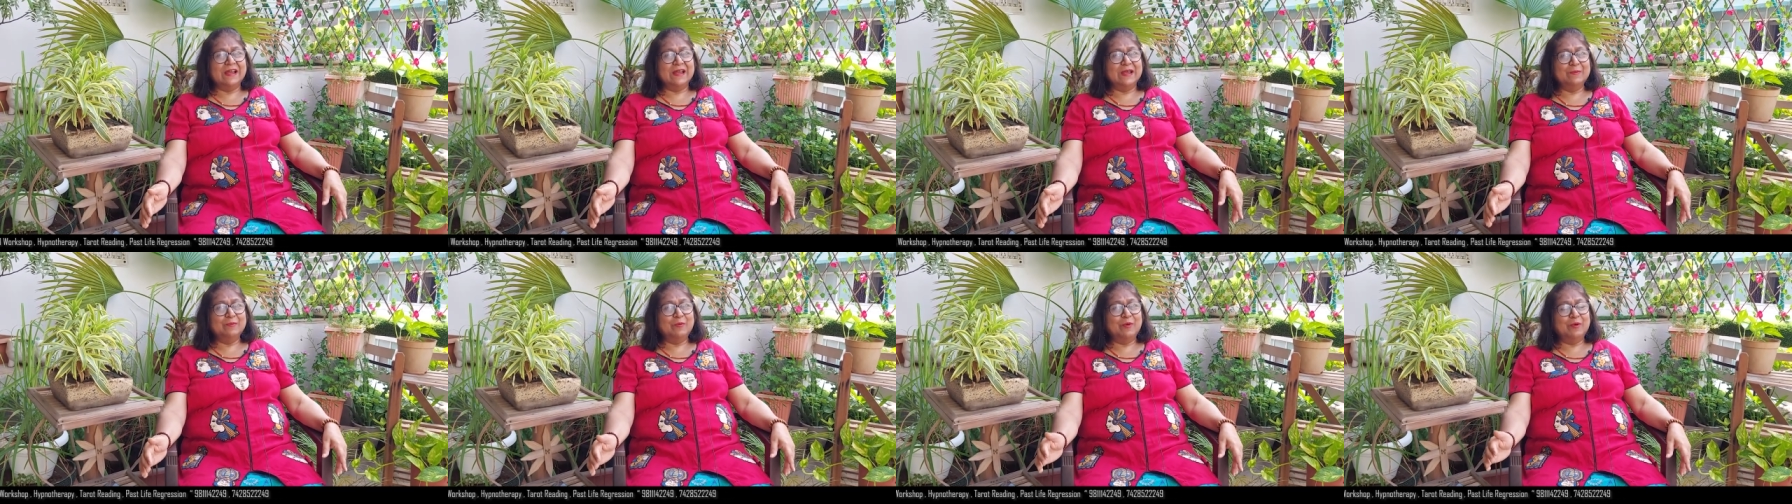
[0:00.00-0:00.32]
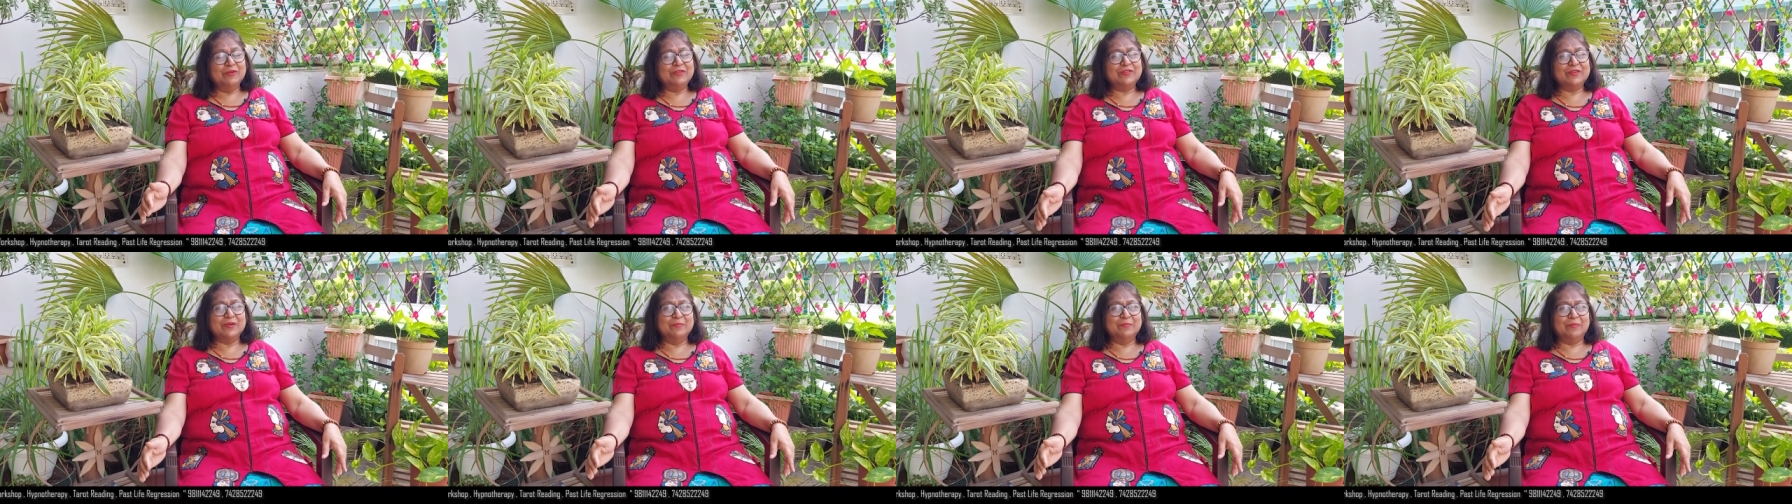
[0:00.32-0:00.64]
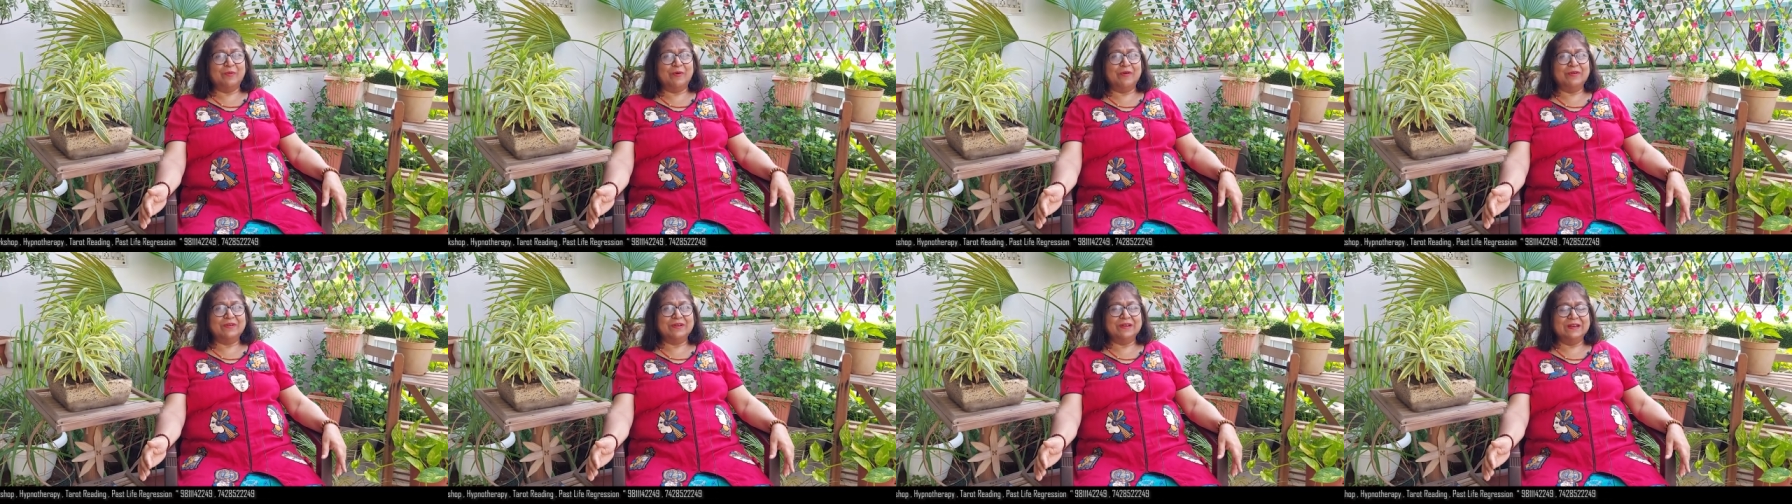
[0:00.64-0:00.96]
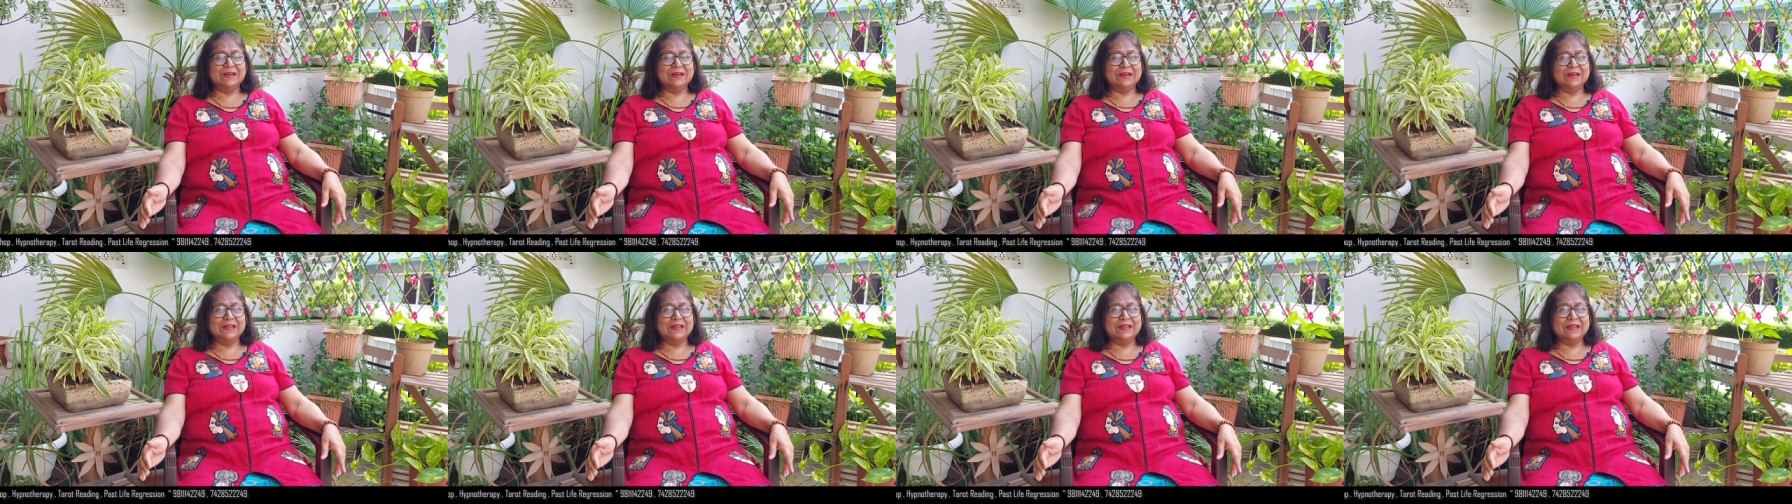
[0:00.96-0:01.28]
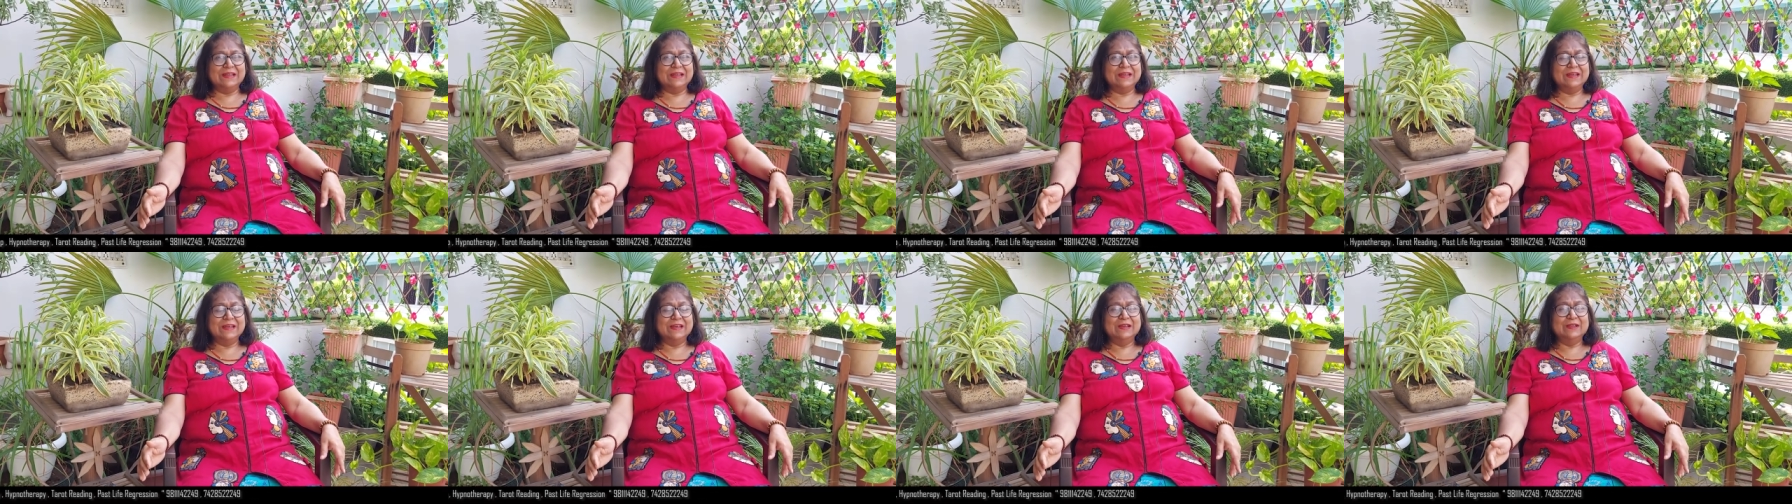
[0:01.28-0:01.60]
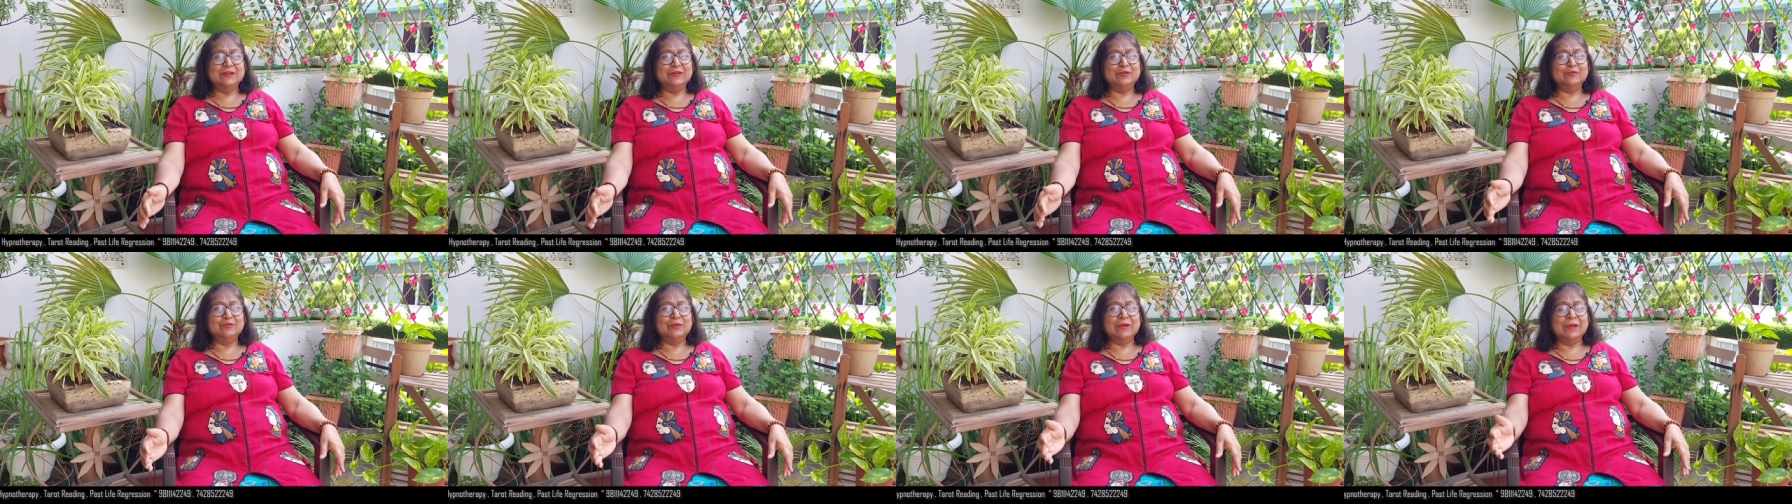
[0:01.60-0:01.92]
most importantly,
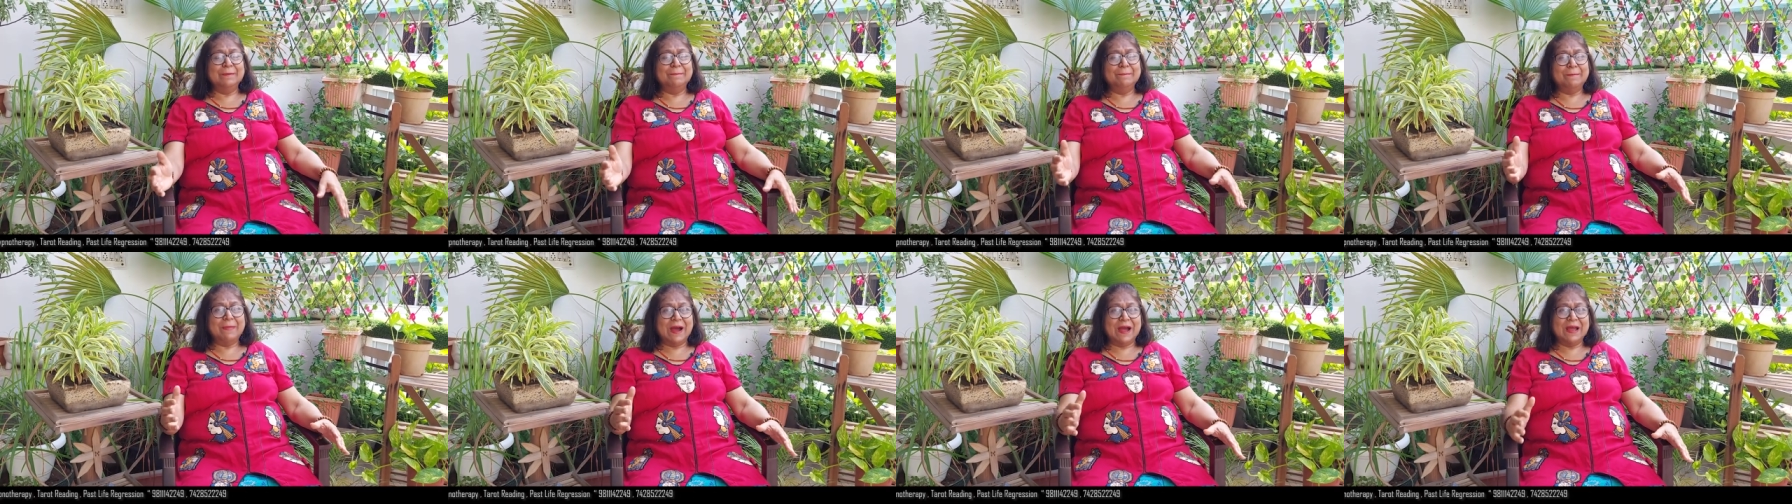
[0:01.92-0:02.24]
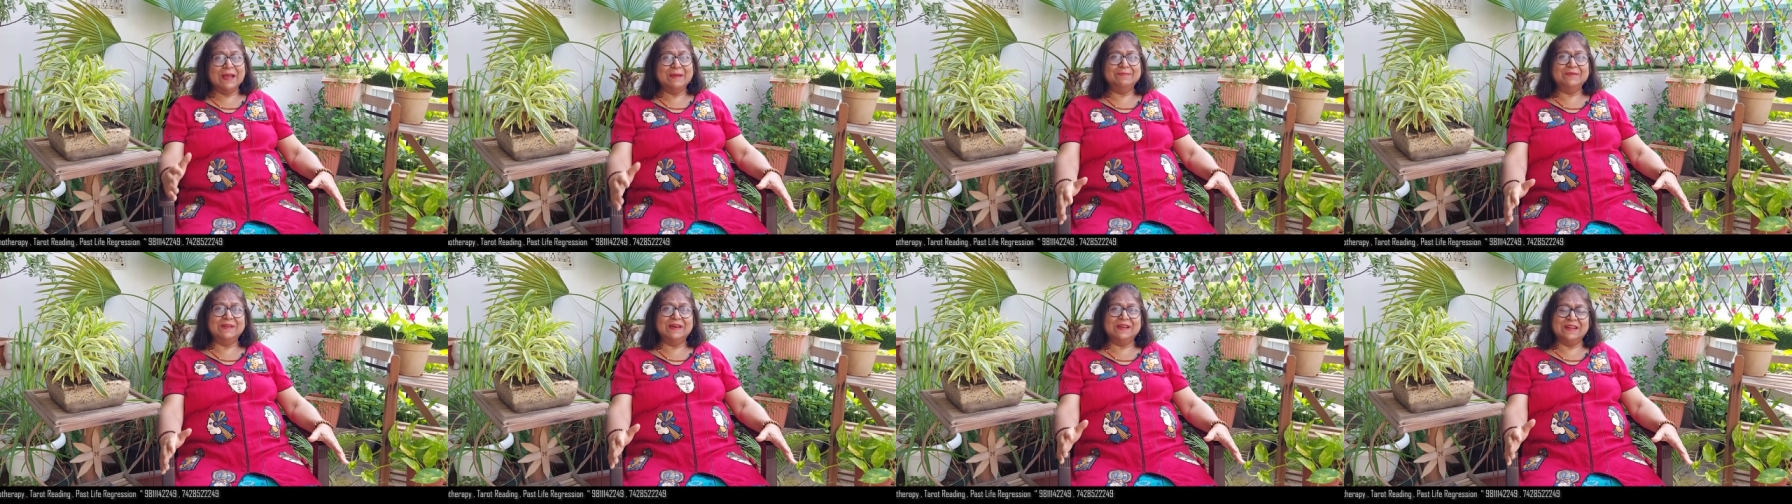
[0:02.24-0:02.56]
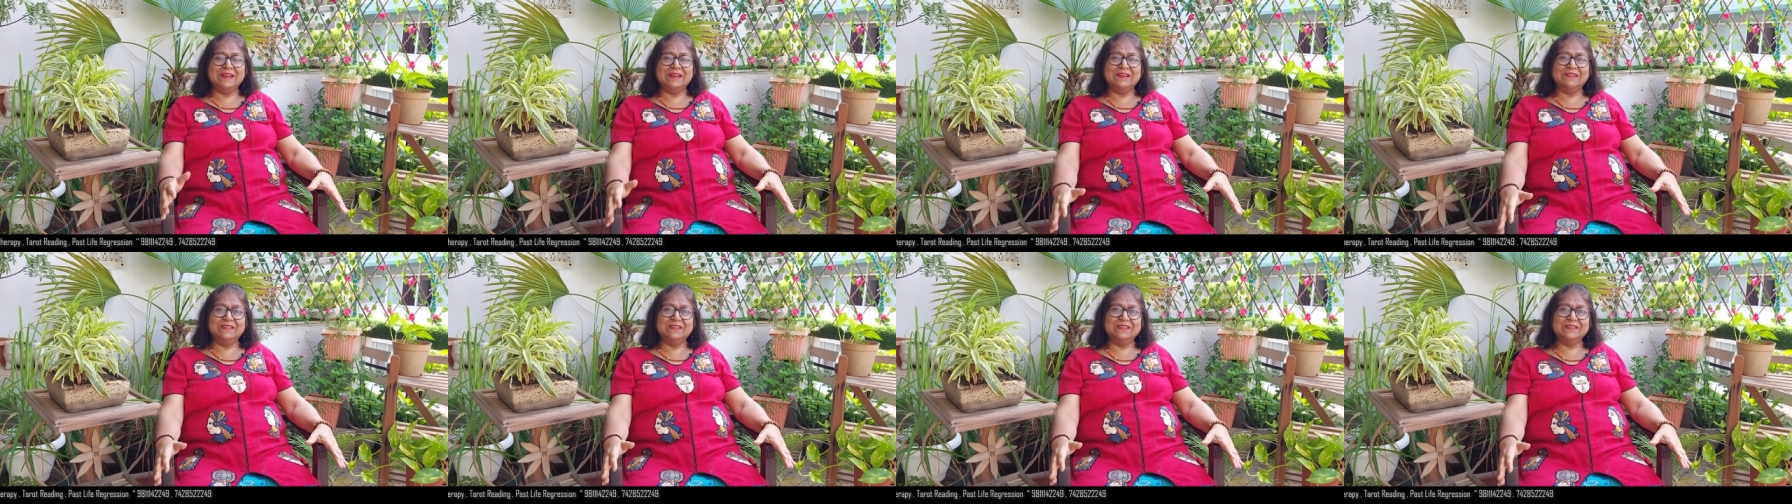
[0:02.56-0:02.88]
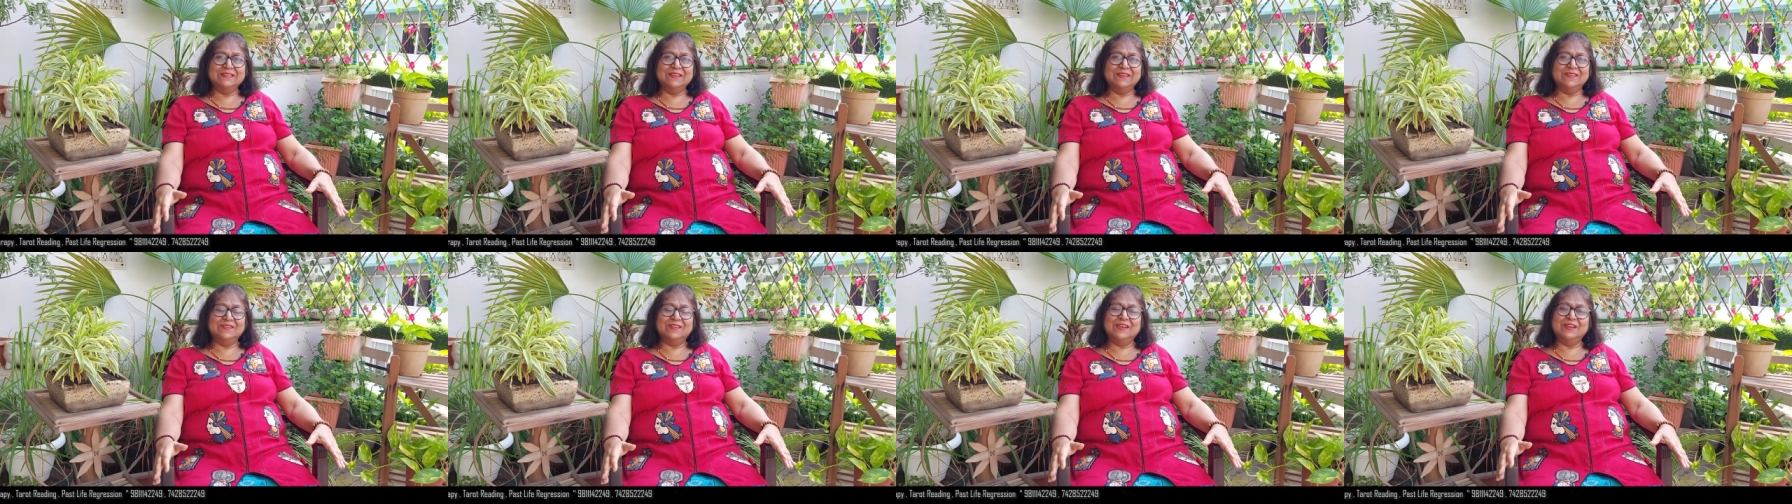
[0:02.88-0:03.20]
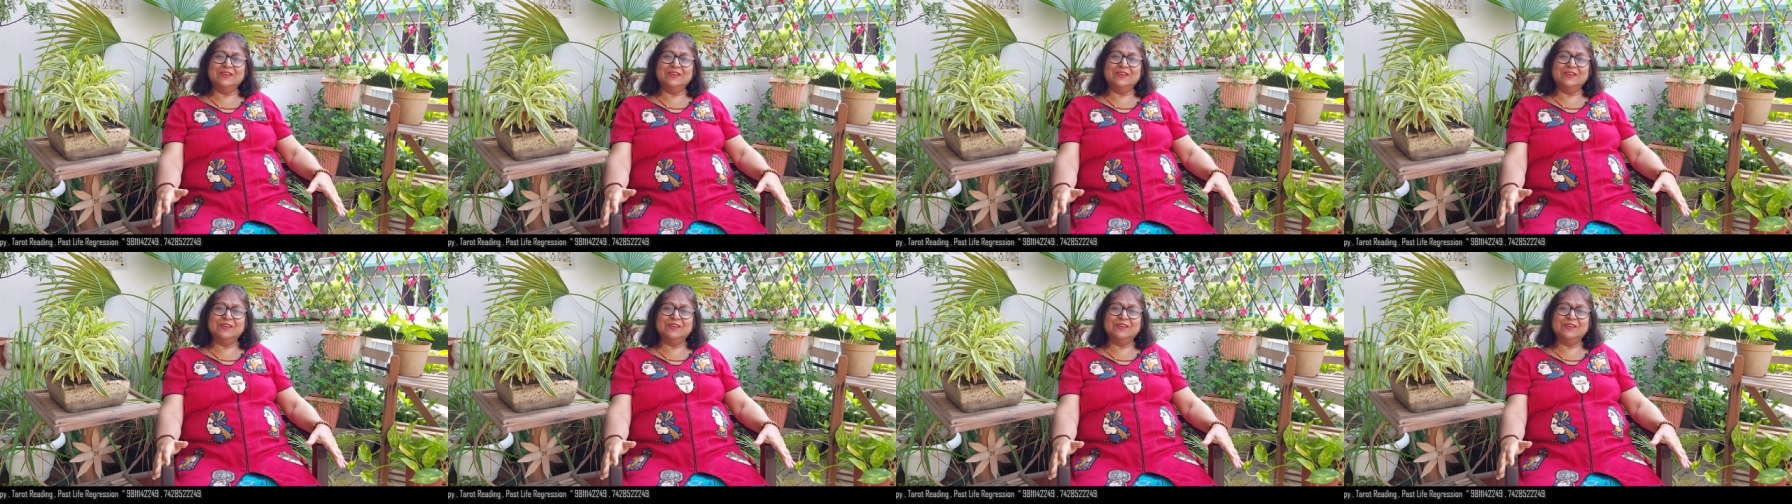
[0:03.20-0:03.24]
to imbibe their energies,